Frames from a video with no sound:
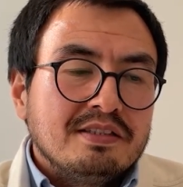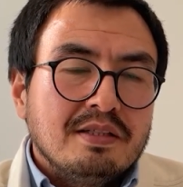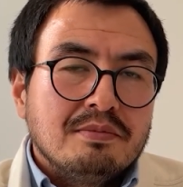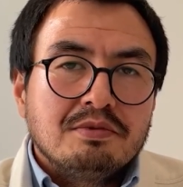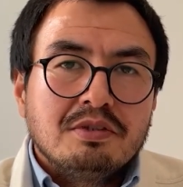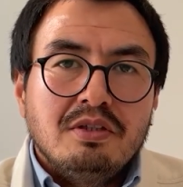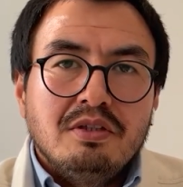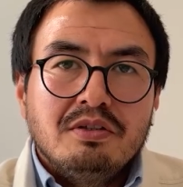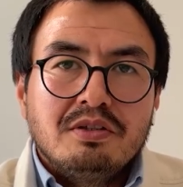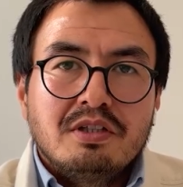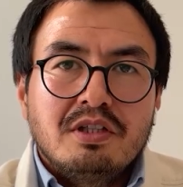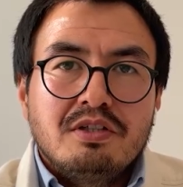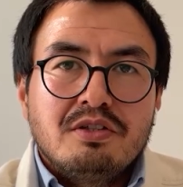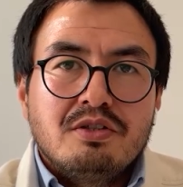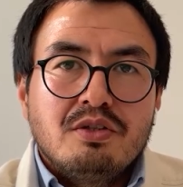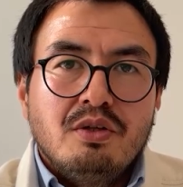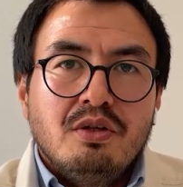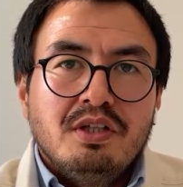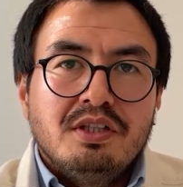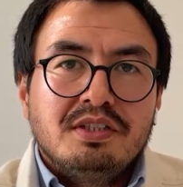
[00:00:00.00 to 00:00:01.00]
this absolute
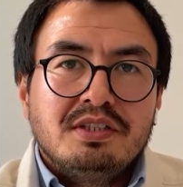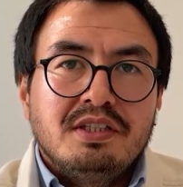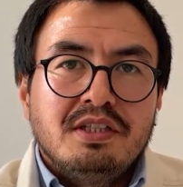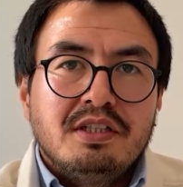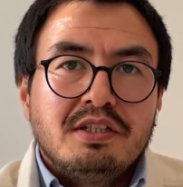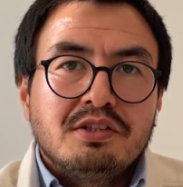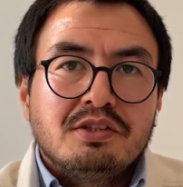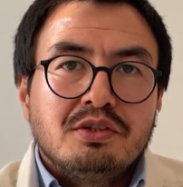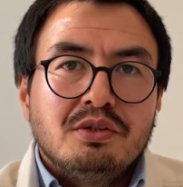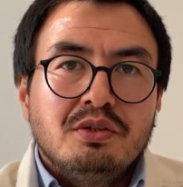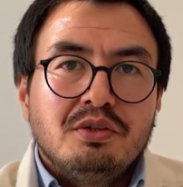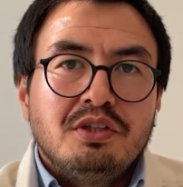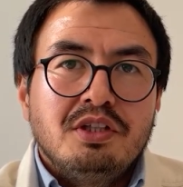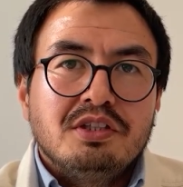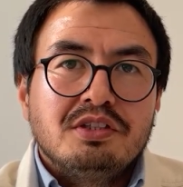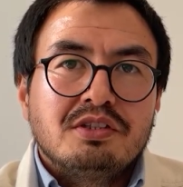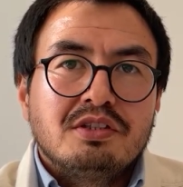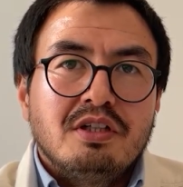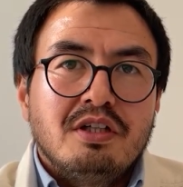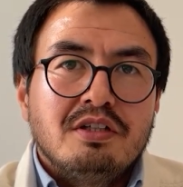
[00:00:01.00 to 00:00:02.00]
control is there. So
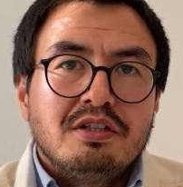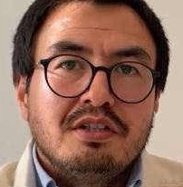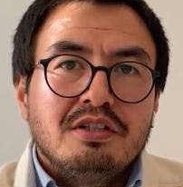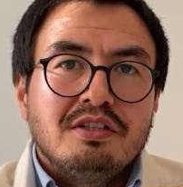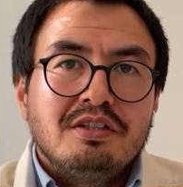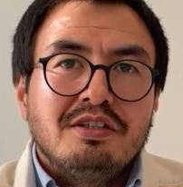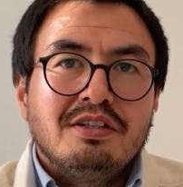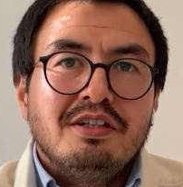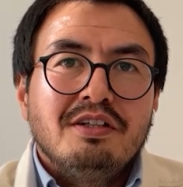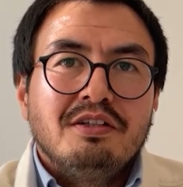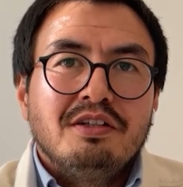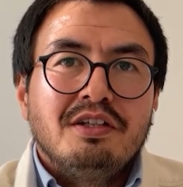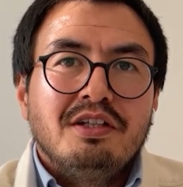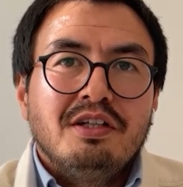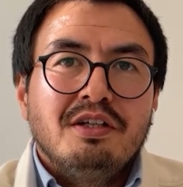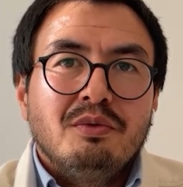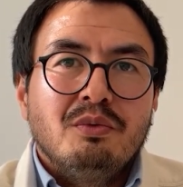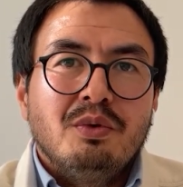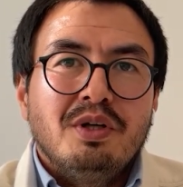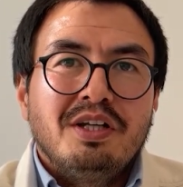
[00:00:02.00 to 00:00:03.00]
they started
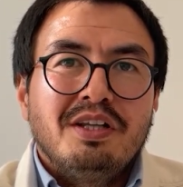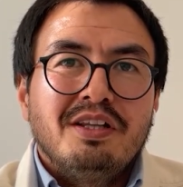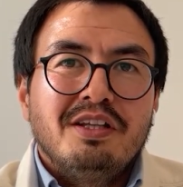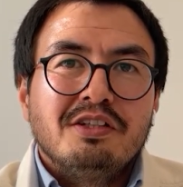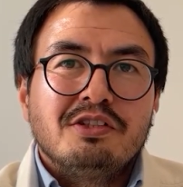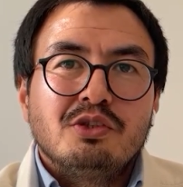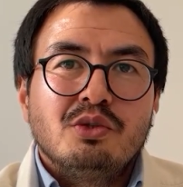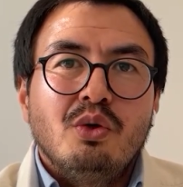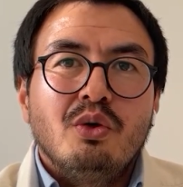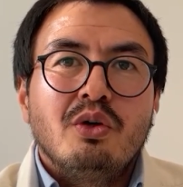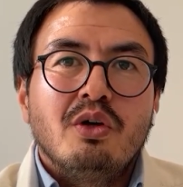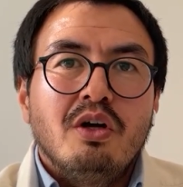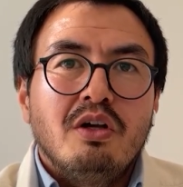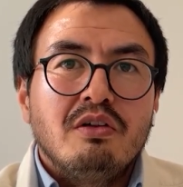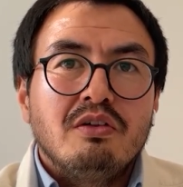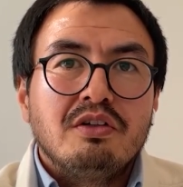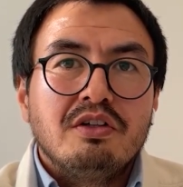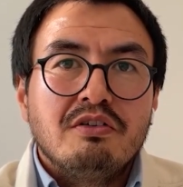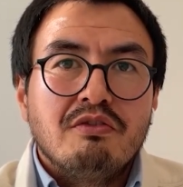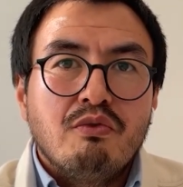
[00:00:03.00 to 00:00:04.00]
the
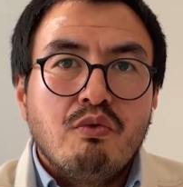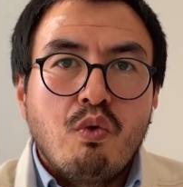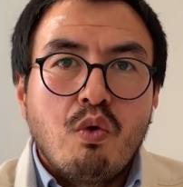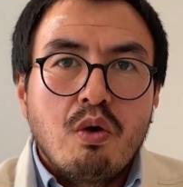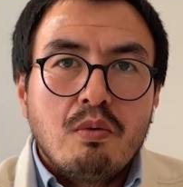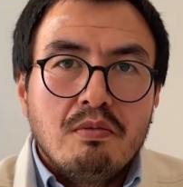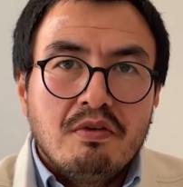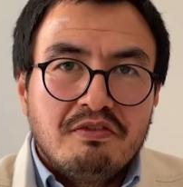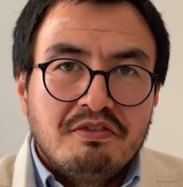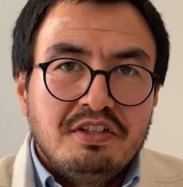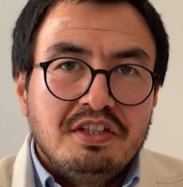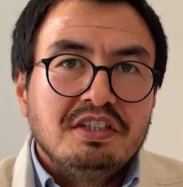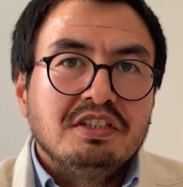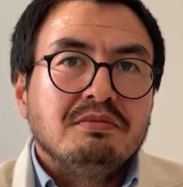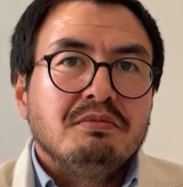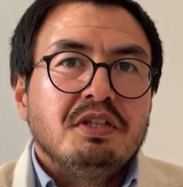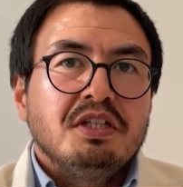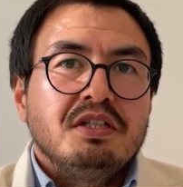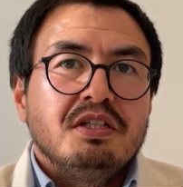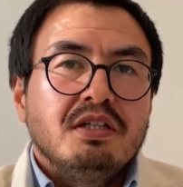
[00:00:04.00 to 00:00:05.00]
so-called reform of
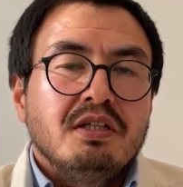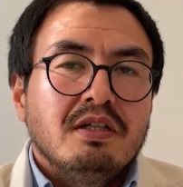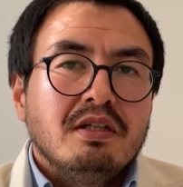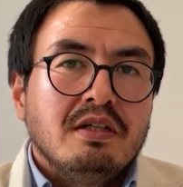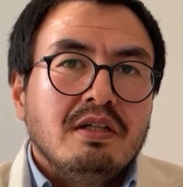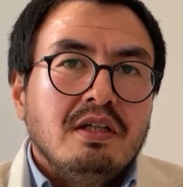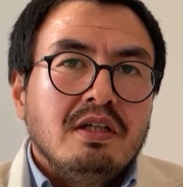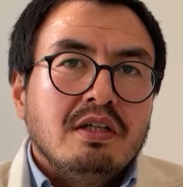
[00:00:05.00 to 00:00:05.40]
these media.